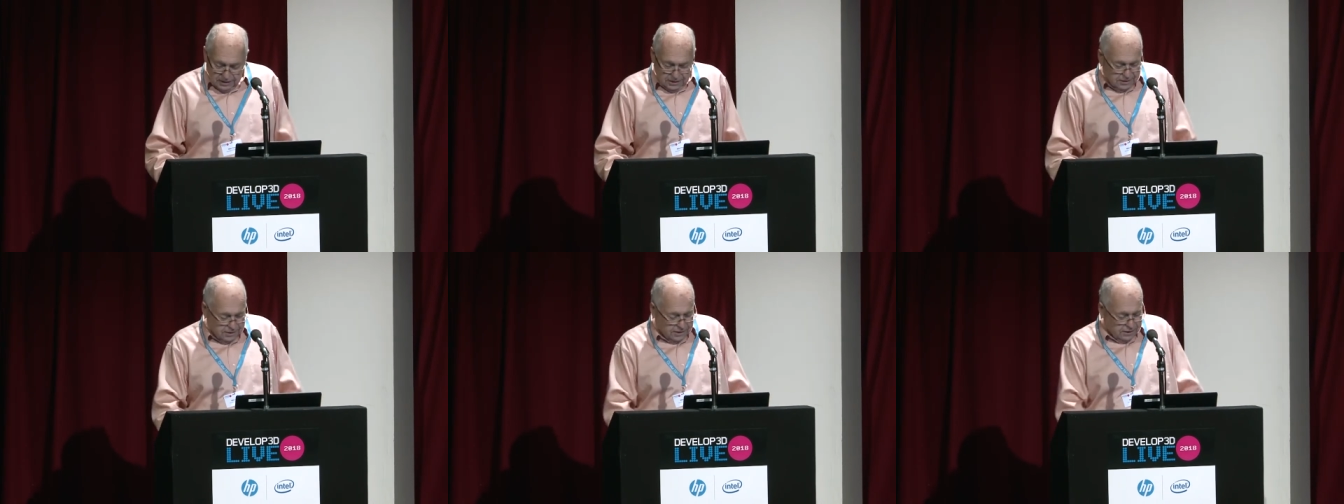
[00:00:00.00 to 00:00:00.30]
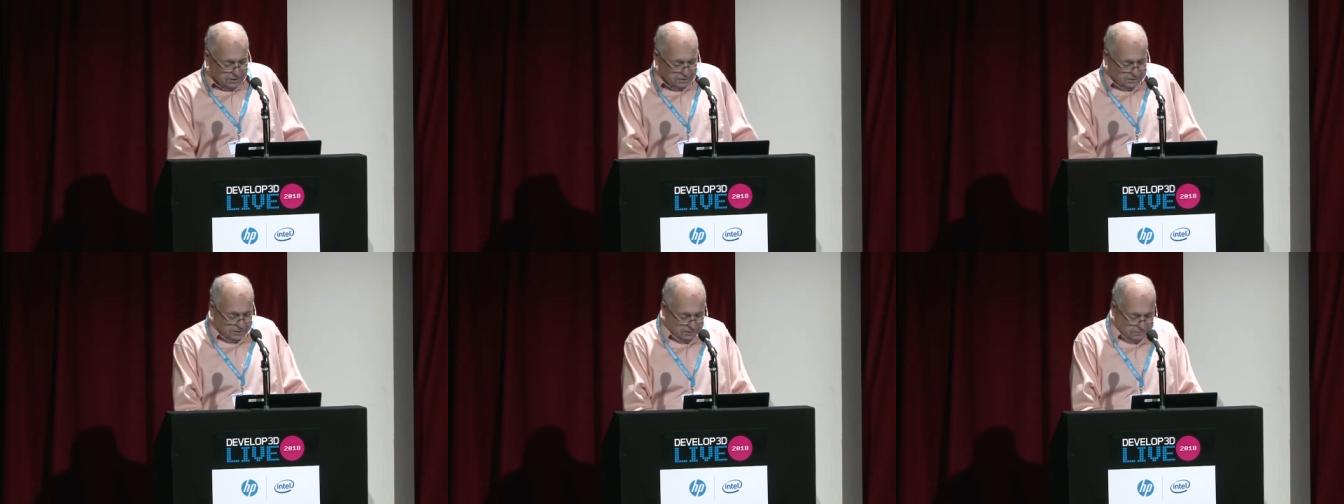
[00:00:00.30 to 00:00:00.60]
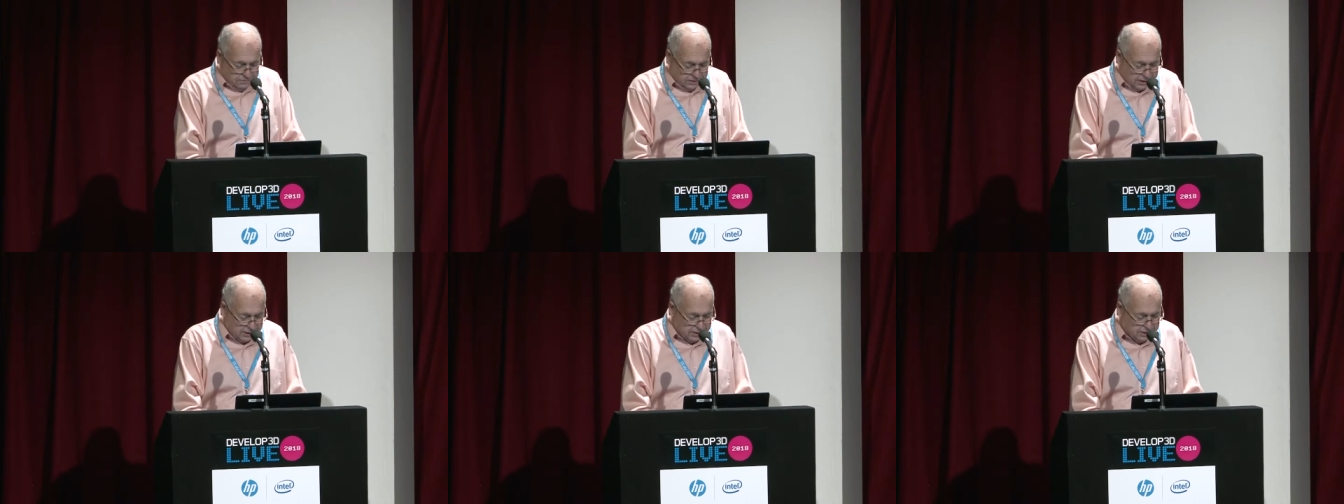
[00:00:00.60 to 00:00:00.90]
Now,
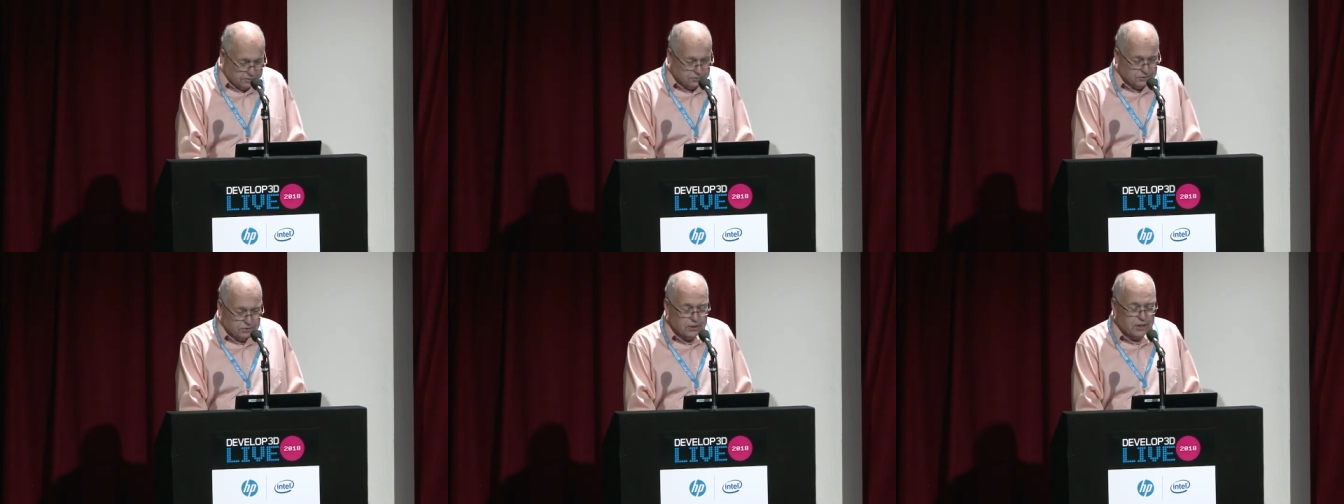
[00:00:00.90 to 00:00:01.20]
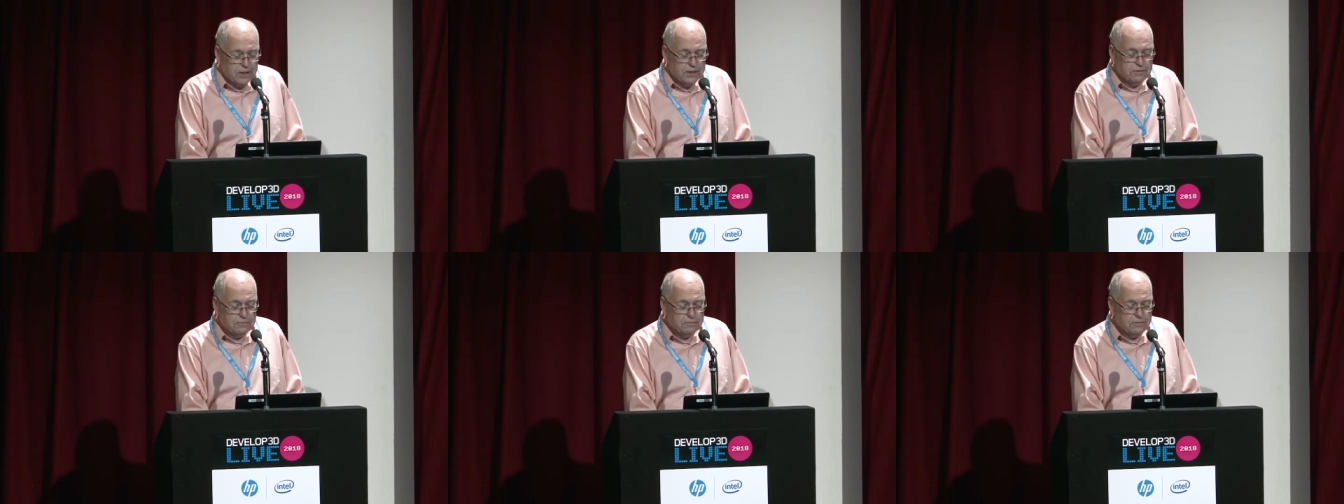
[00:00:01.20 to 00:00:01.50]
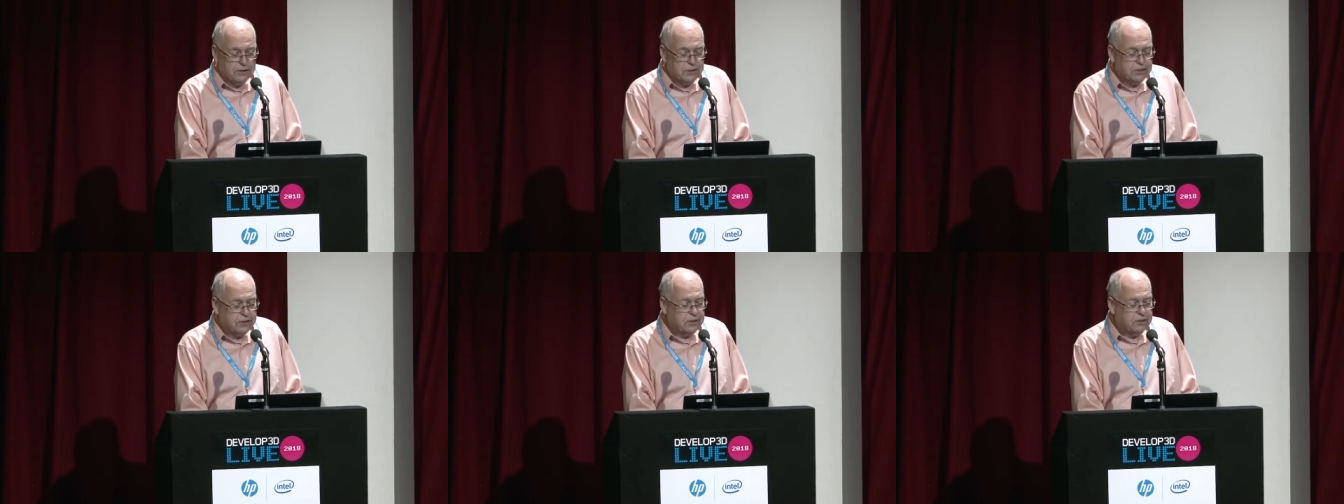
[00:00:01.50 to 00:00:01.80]
if I can drive
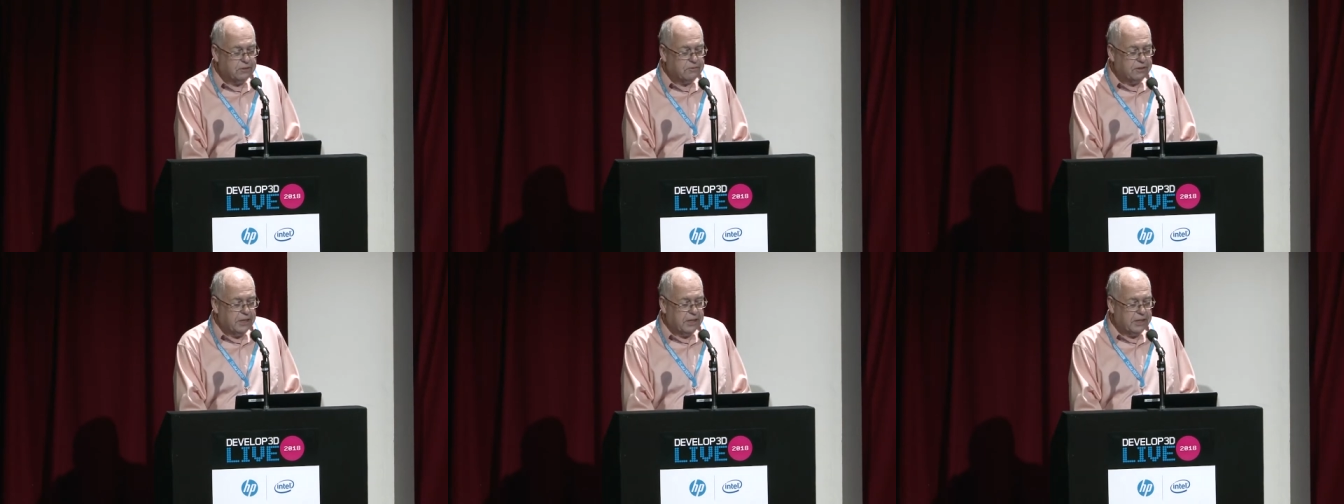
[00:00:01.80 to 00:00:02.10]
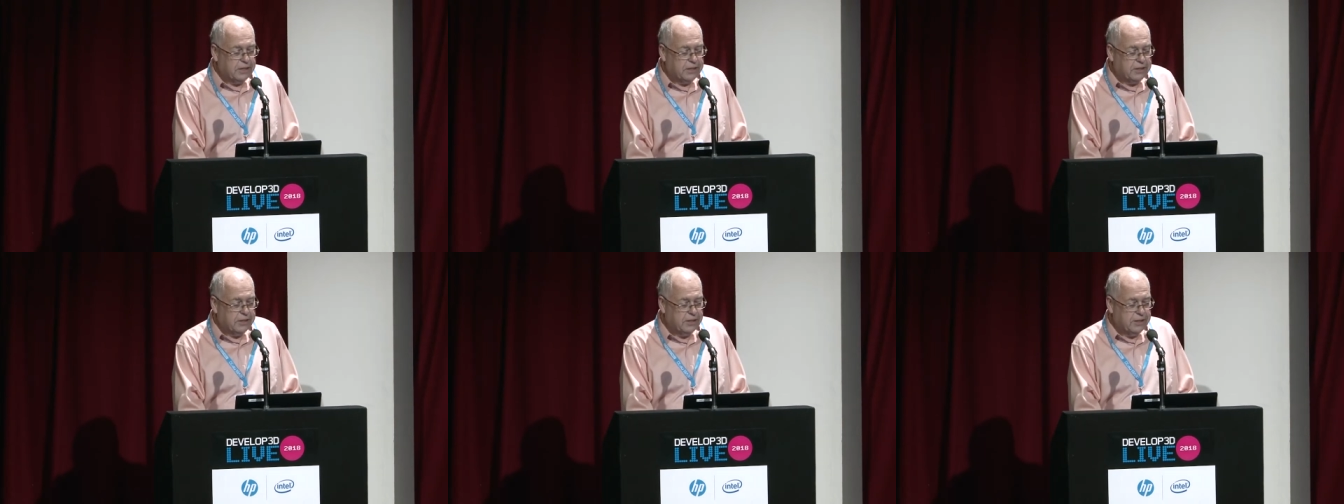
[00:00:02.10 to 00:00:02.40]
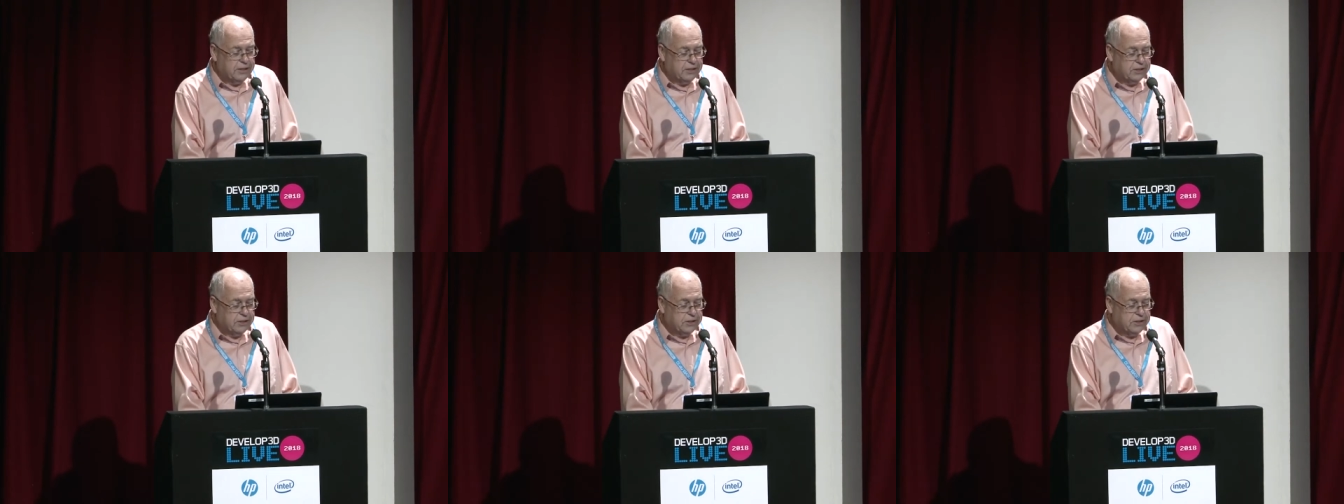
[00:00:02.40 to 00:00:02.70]
this correctly, I
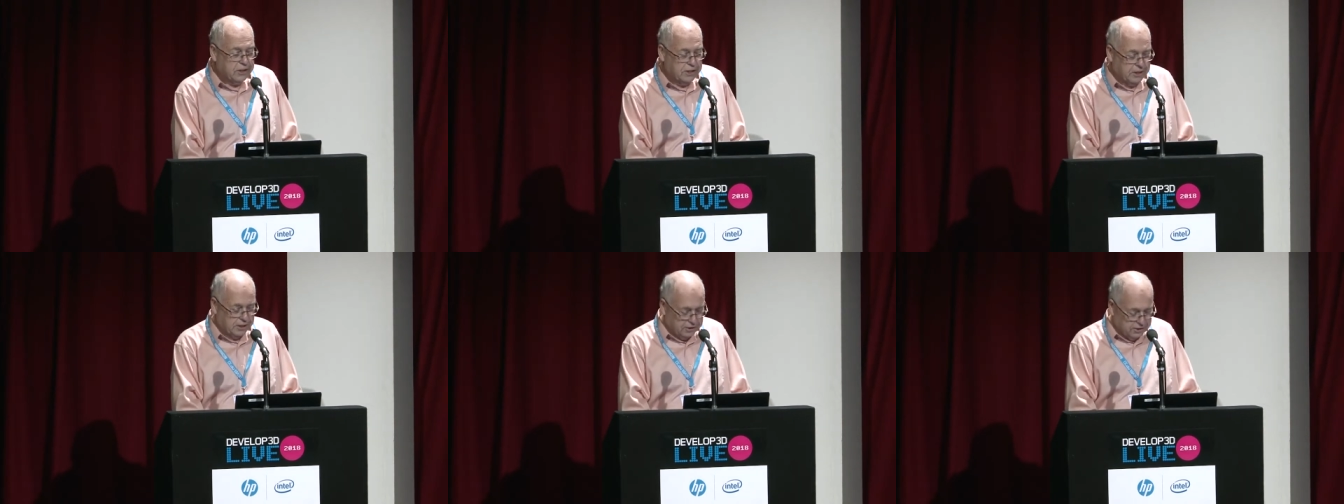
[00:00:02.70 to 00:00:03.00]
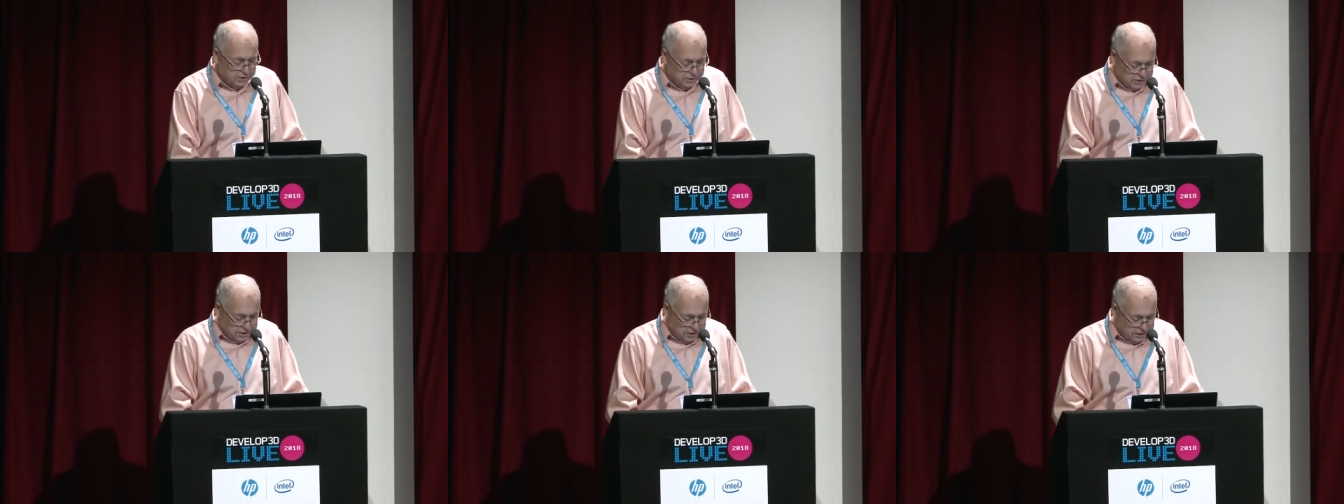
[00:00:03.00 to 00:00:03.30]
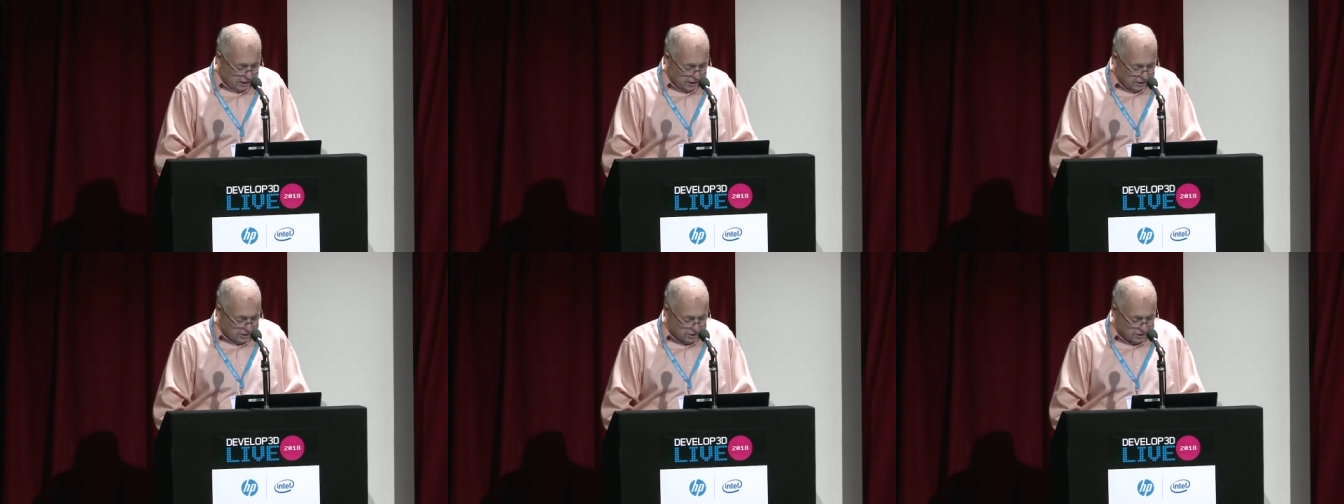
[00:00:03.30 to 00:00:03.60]
just click on the
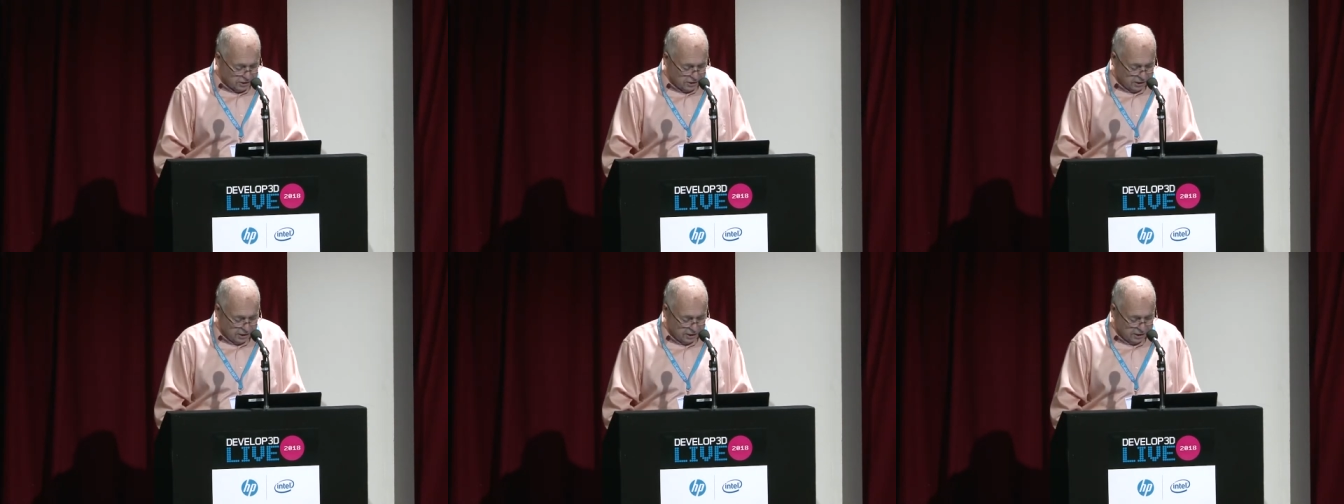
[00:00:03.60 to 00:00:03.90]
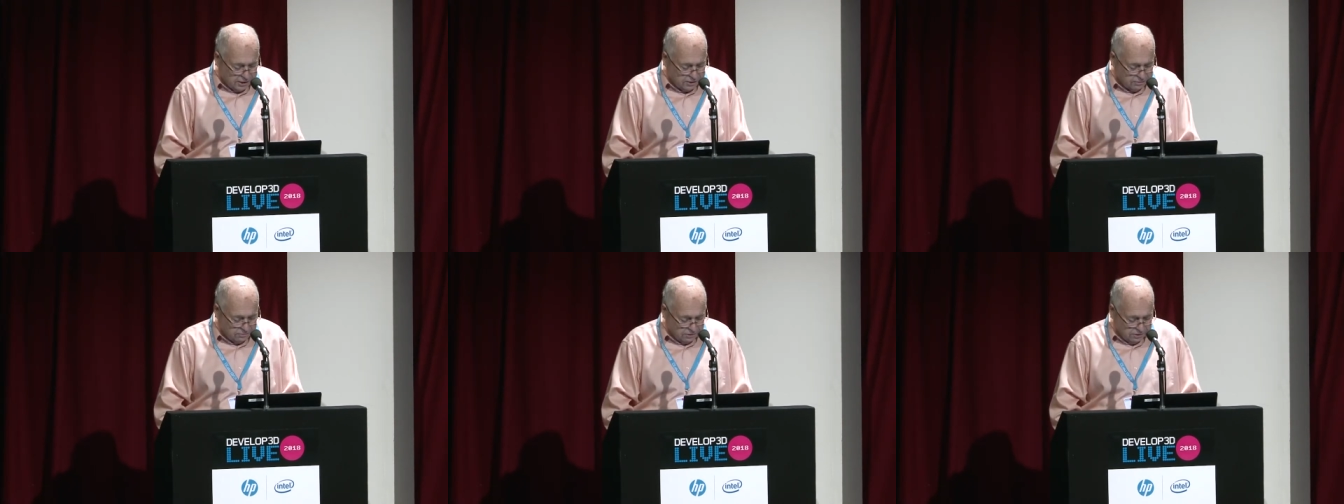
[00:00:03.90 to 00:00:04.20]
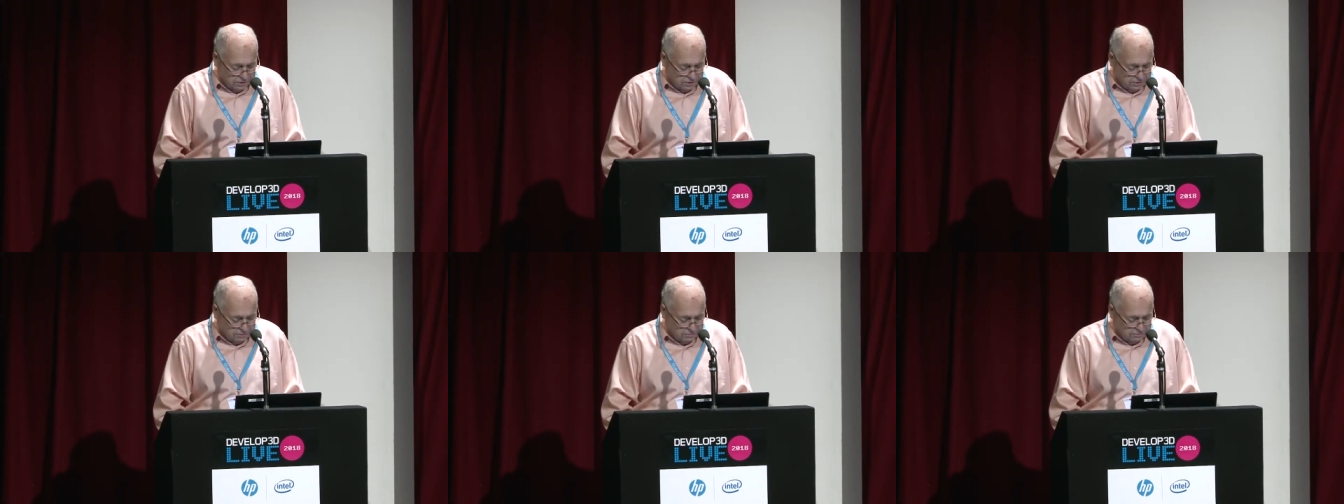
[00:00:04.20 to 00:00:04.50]
next slide,
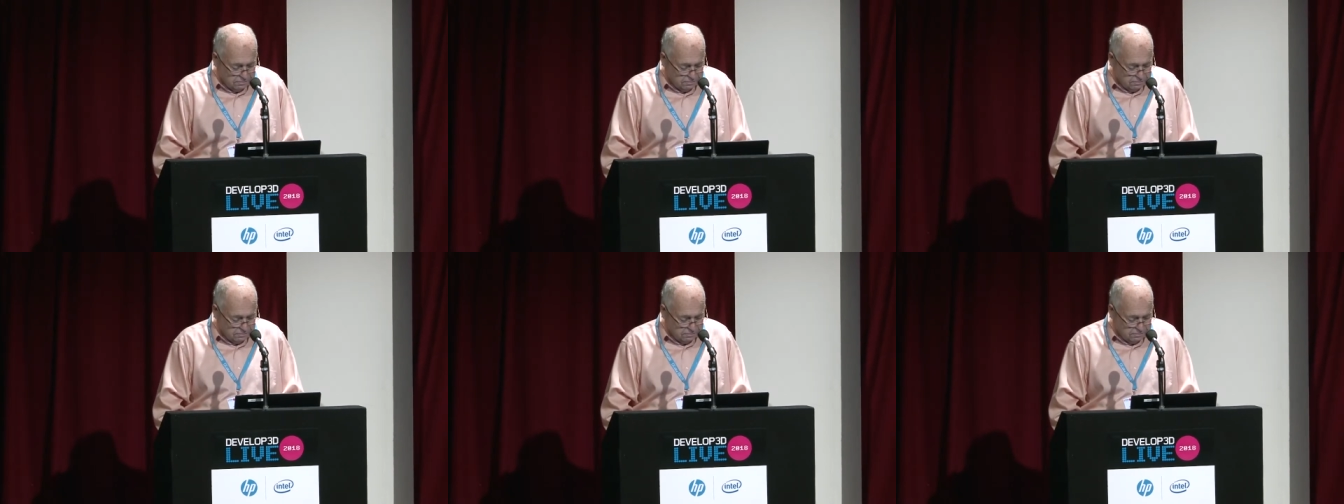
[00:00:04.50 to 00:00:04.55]
right?